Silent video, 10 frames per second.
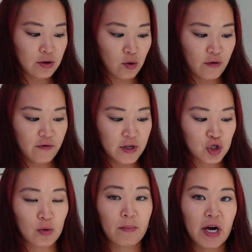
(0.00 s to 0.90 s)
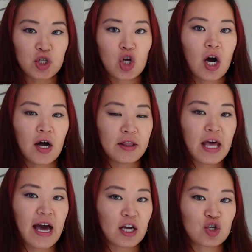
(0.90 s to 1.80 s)
or featured much on the
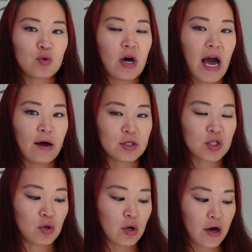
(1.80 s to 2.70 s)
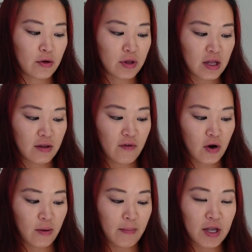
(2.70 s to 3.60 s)
actual outsole other than the
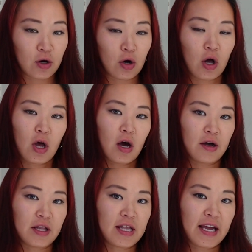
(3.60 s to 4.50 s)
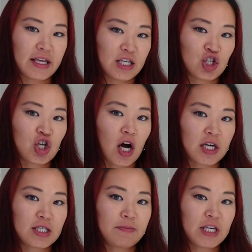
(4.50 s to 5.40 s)
very middle on the Nike
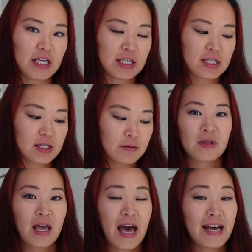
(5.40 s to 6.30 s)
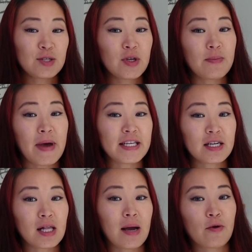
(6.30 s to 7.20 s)
Shox piece. As with many
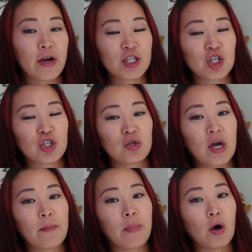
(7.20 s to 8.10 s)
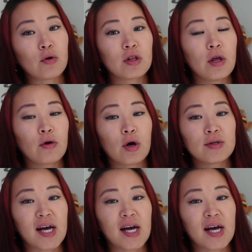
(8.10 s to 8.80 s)
collaborations, you get both logos